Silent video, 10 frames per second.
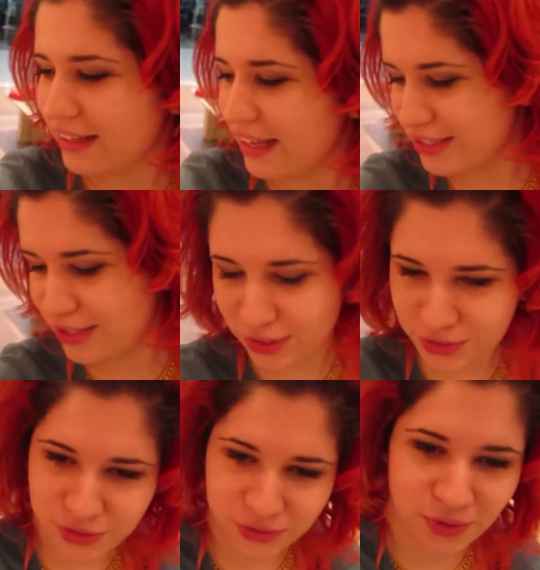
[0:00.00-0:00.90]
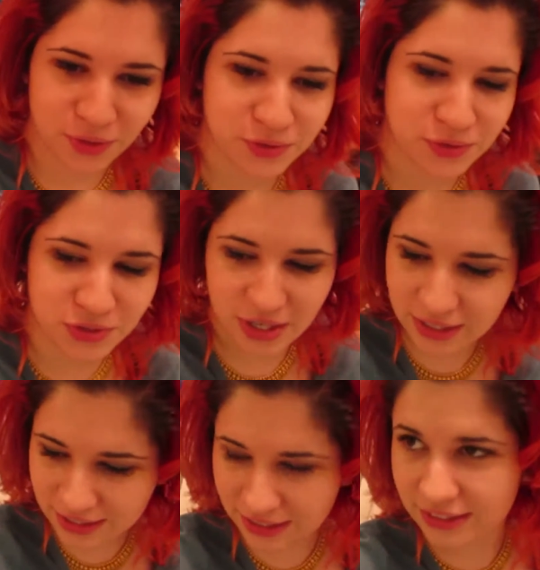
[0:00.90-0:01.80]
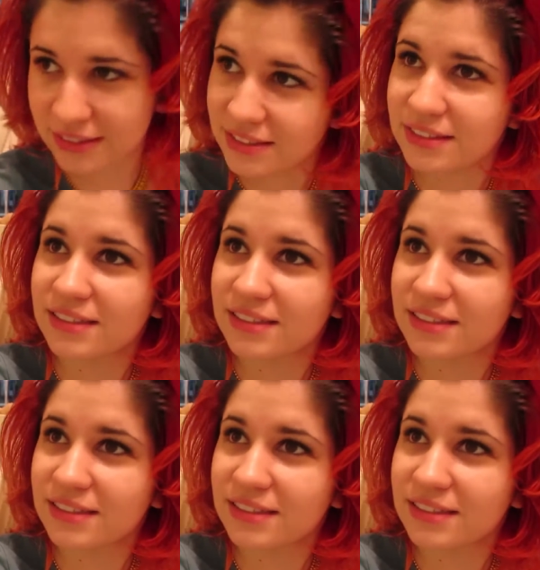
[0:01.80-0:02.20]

That's not true. Don't do drugs, kids.